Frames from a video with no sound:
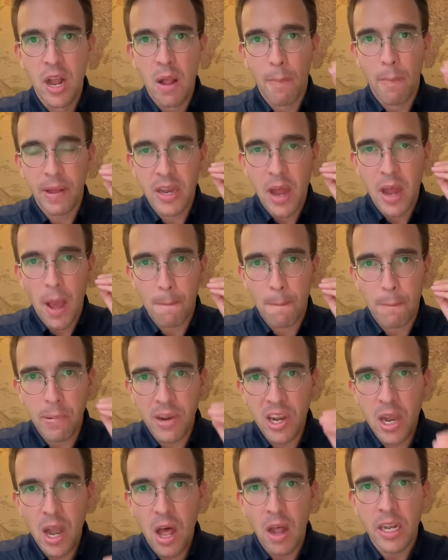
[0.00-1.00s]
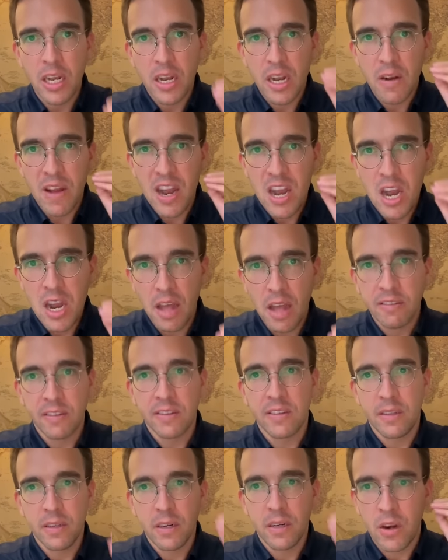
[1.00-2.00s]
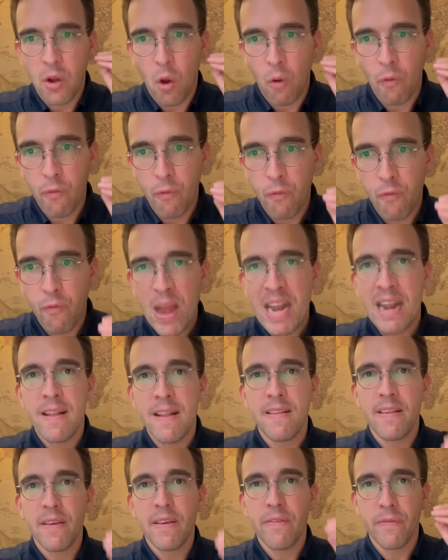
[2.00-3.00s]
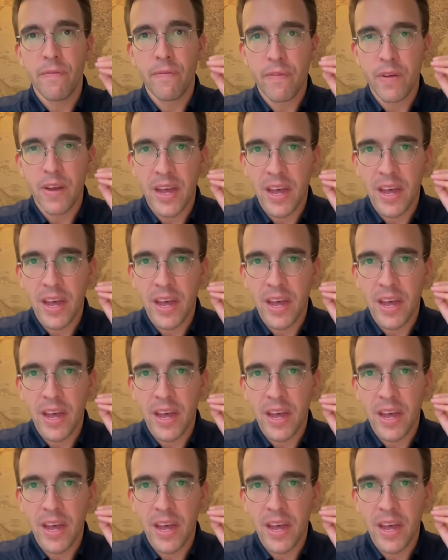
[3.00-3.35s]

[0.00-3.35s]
but bloodlustern offensive